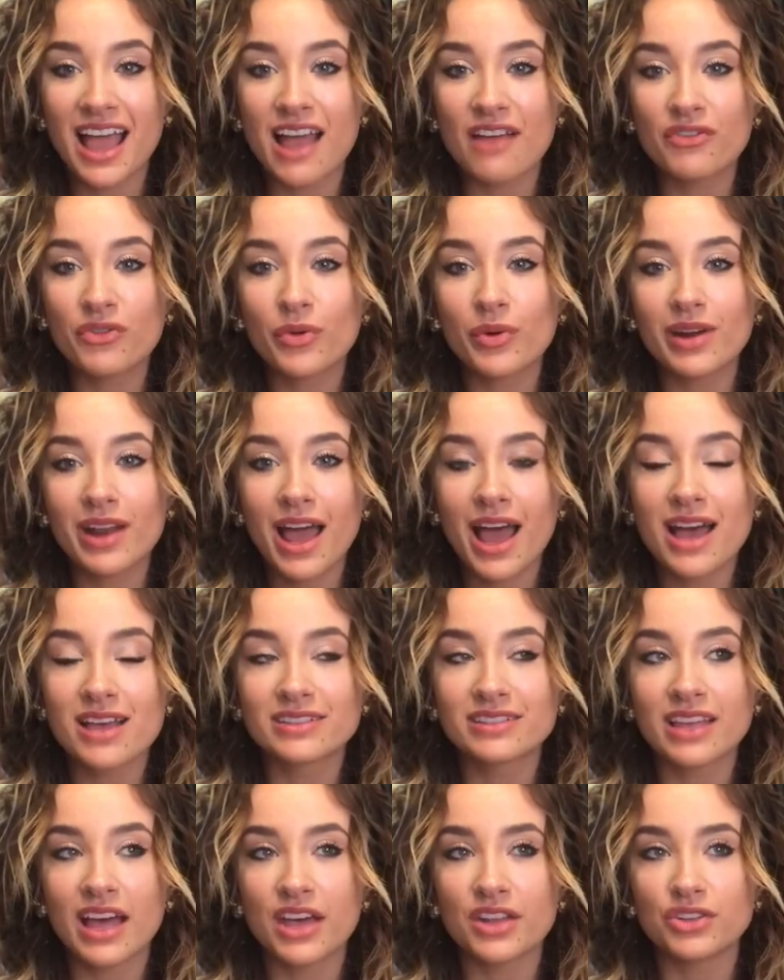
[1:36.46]
everyone
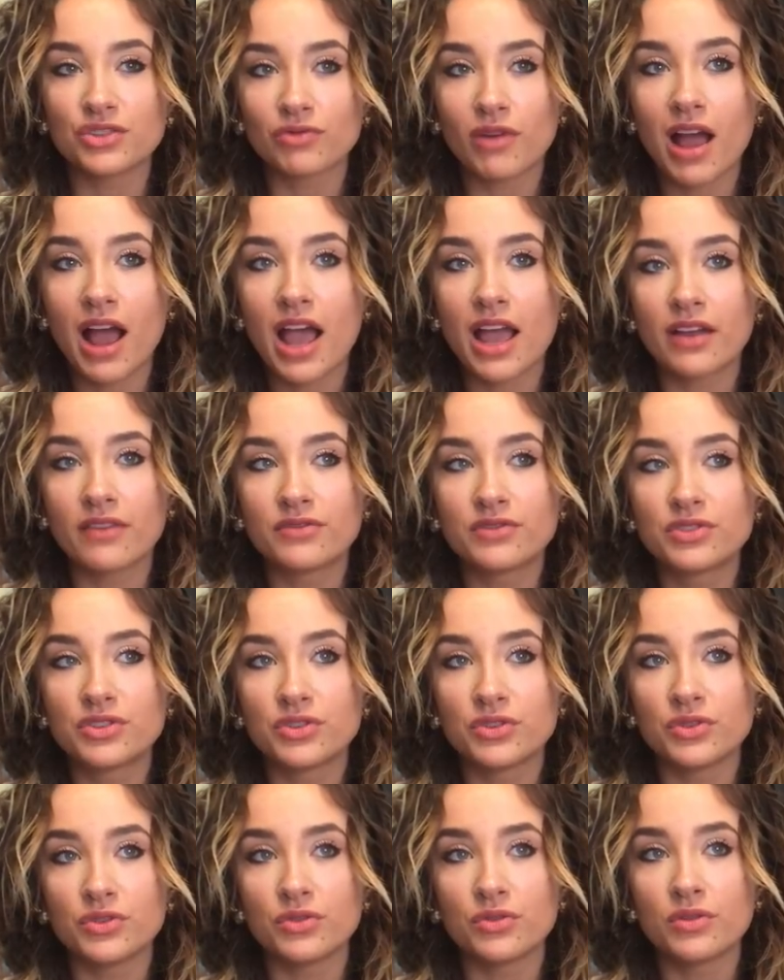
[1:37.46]
has that drive
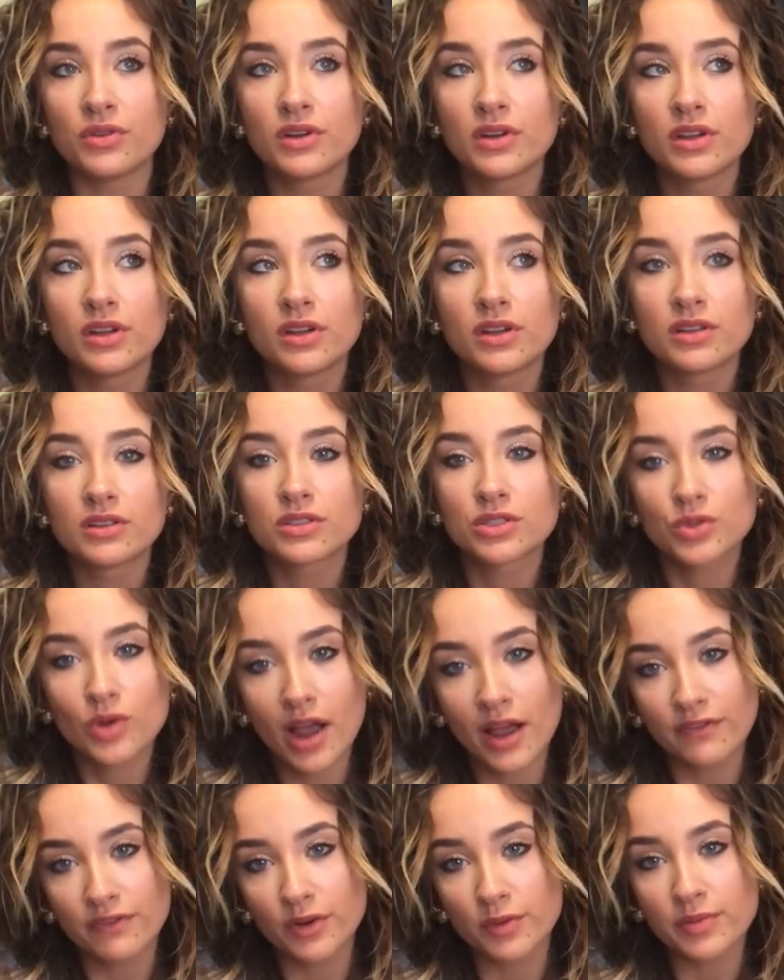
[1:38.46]
to
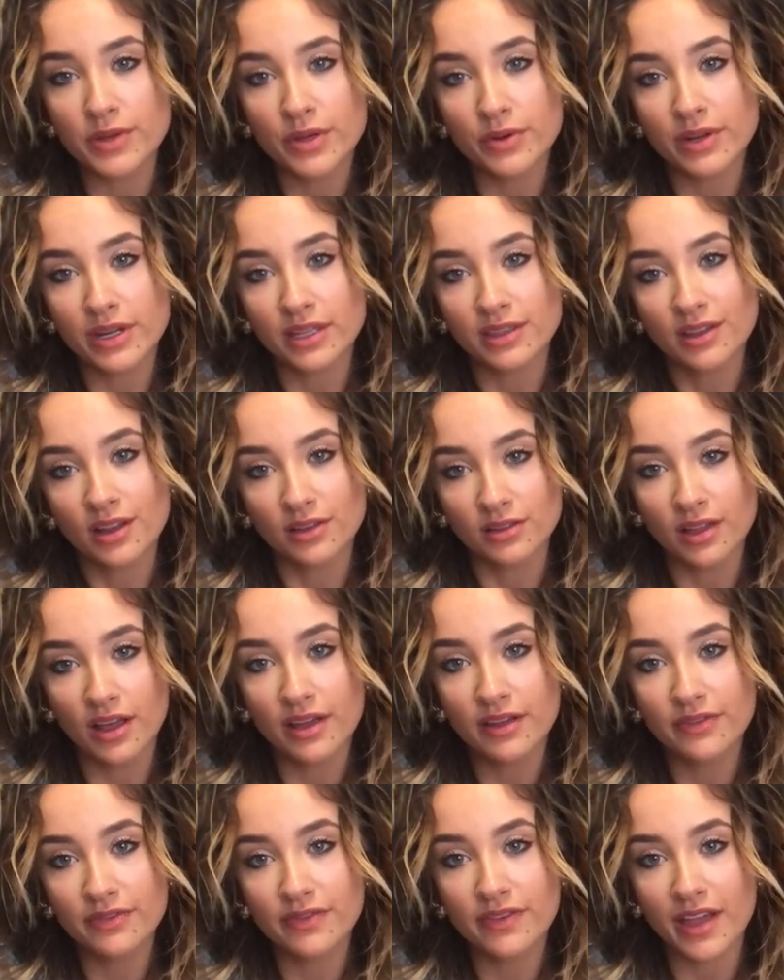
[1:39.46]
strive for beauty in their
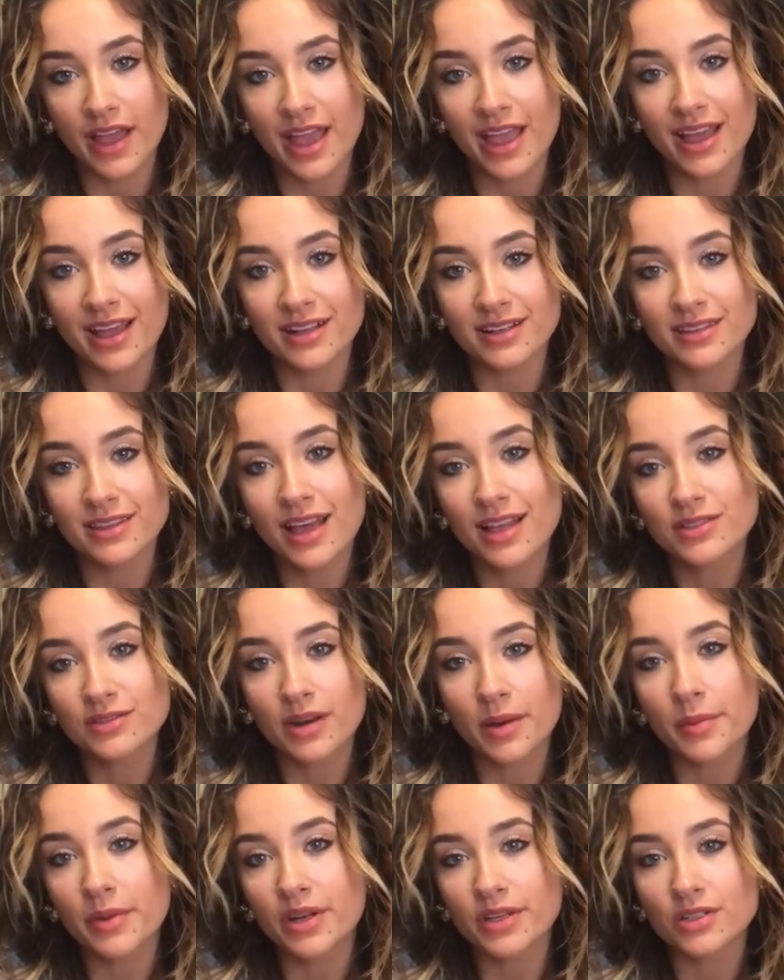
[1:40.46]
life, and that's
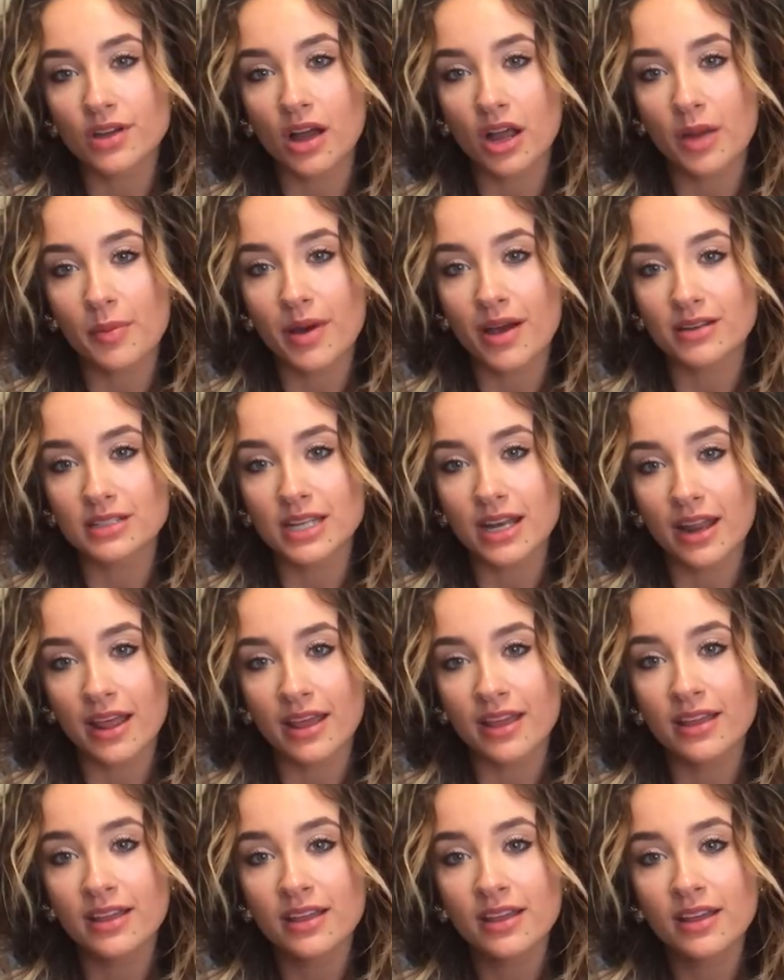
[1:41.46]
what I'm going to talk about
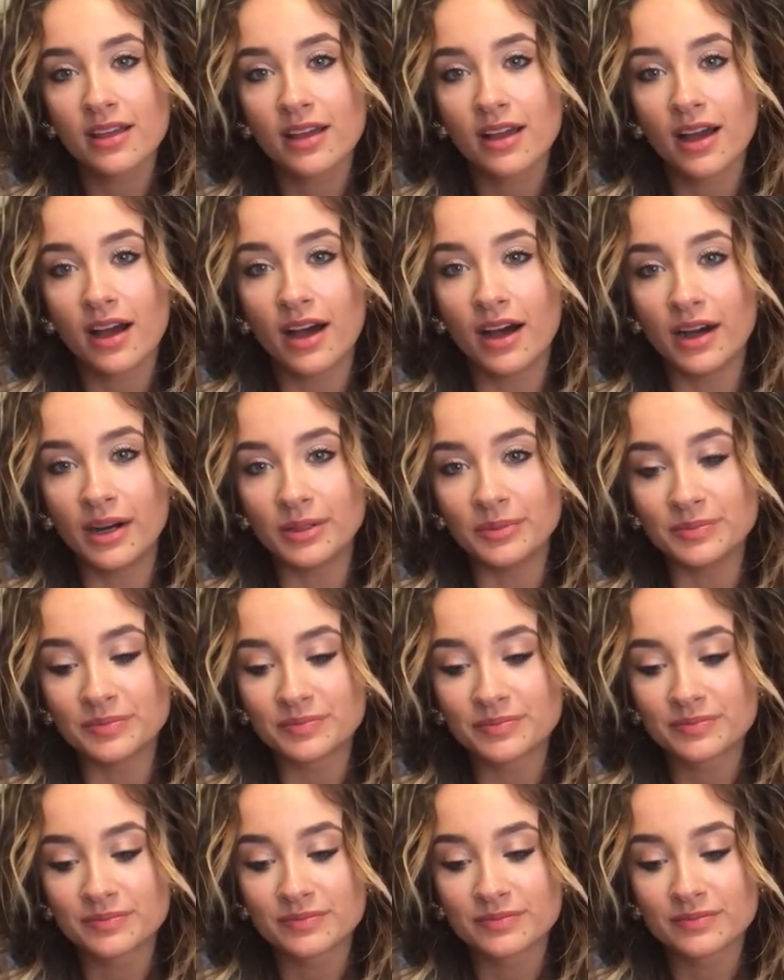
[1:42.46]
today. Um,
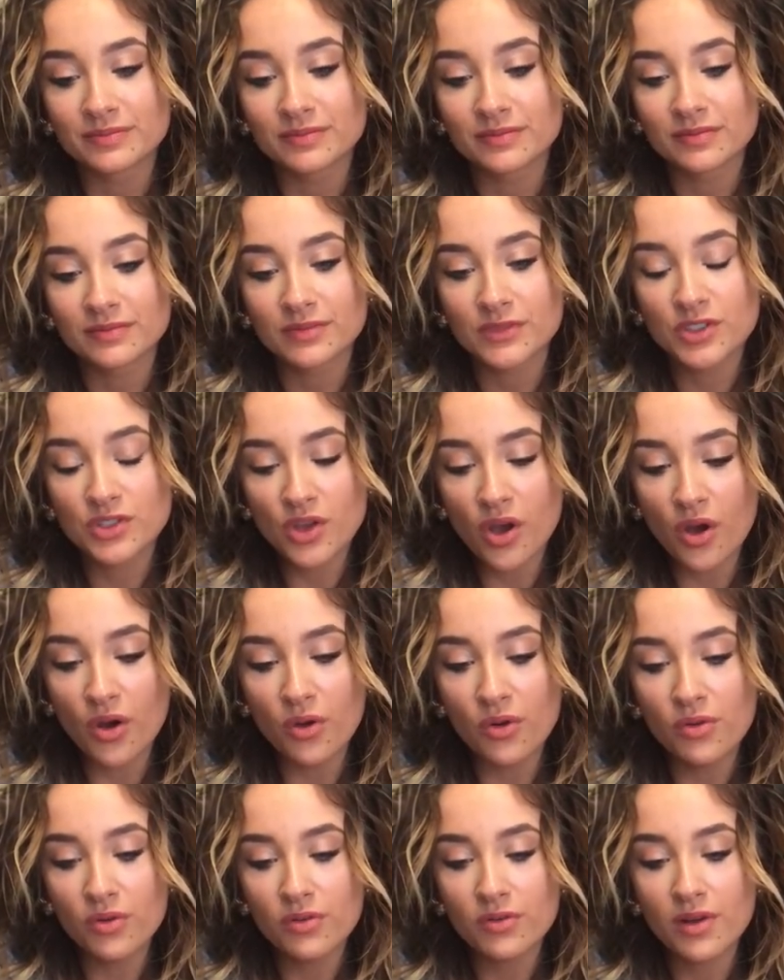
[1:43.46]

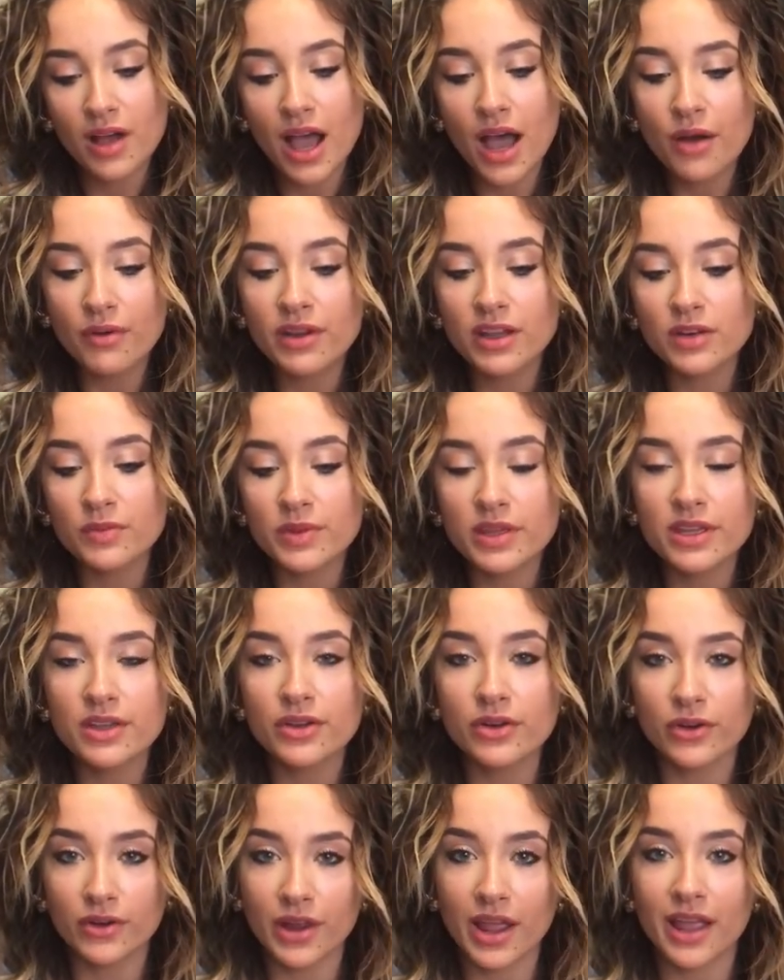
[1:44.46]
so, how can we
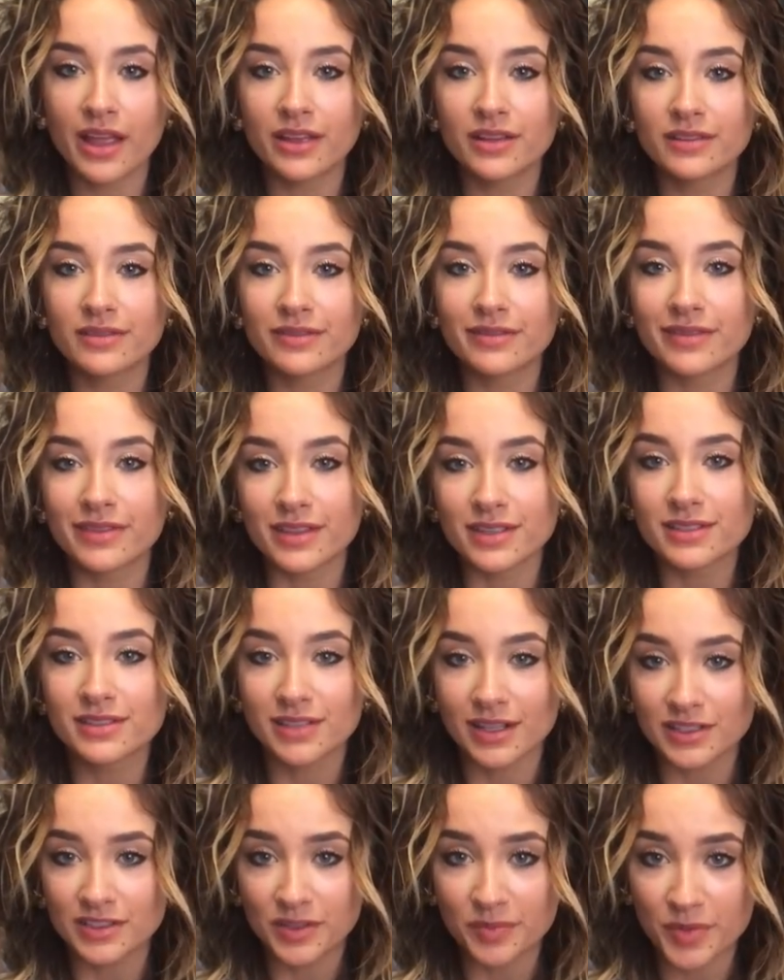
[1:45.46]
create this
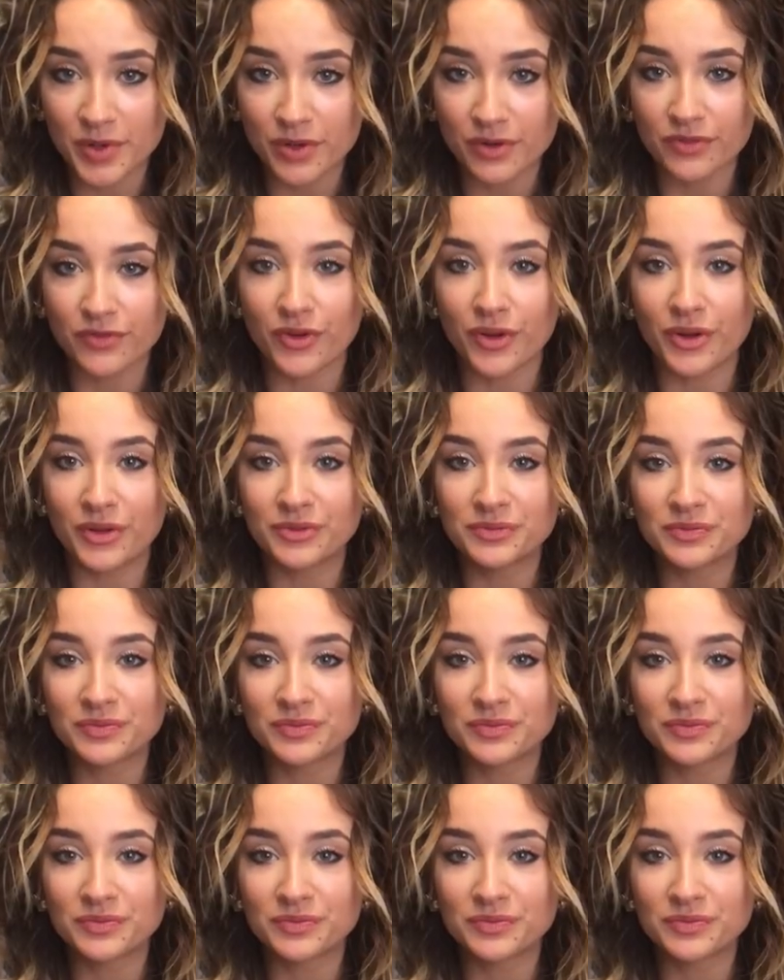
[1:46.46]
sense of beautiful?